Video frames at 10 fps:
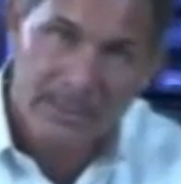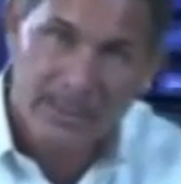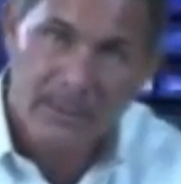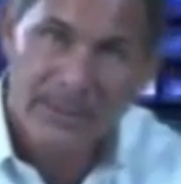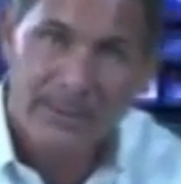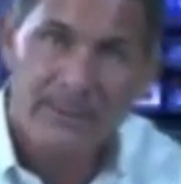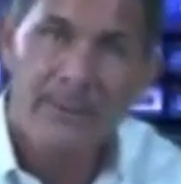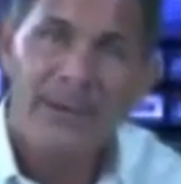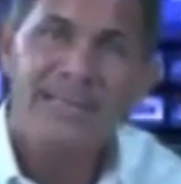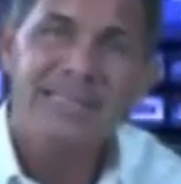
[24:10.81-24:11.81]
So that's a
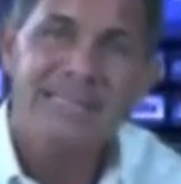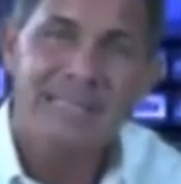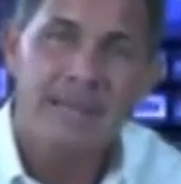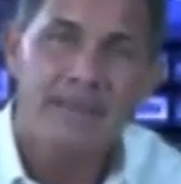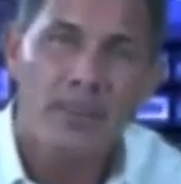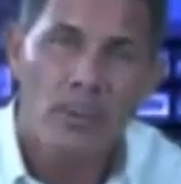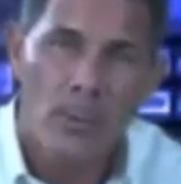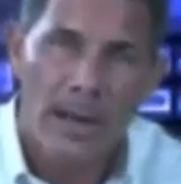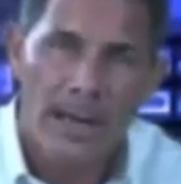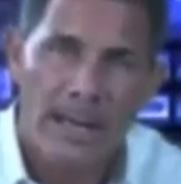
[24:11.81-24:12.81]
very simple
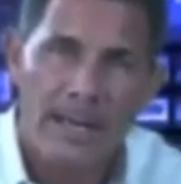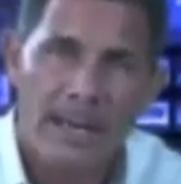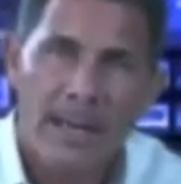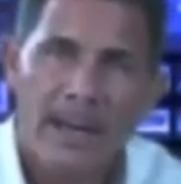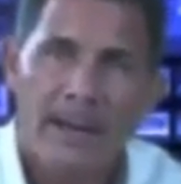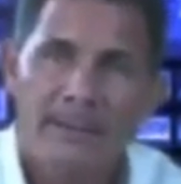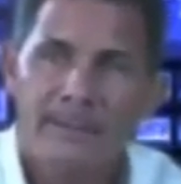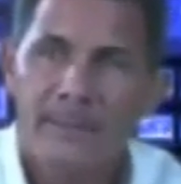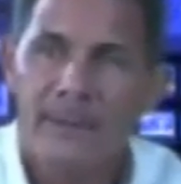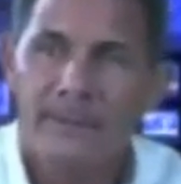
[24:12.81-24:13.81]
way
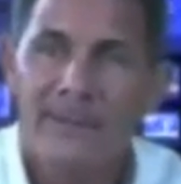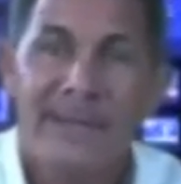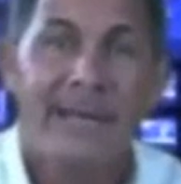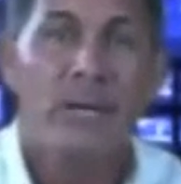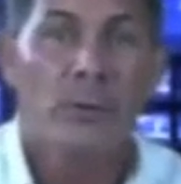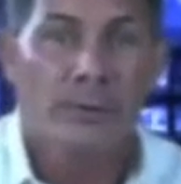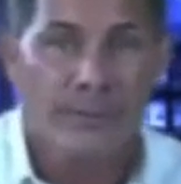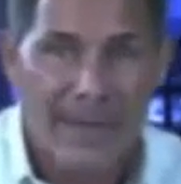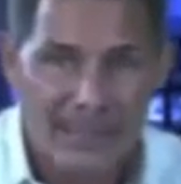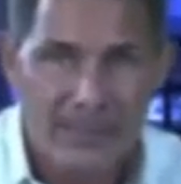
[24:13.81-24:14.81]
of, of getting your
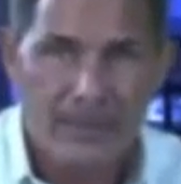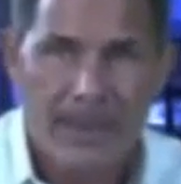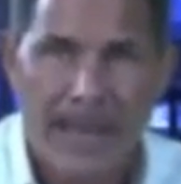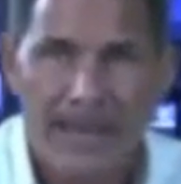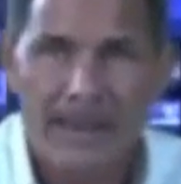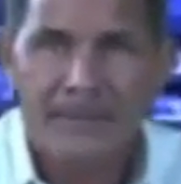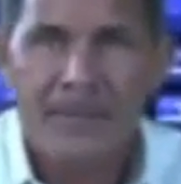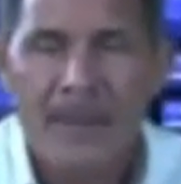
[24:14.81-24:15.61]
investment back.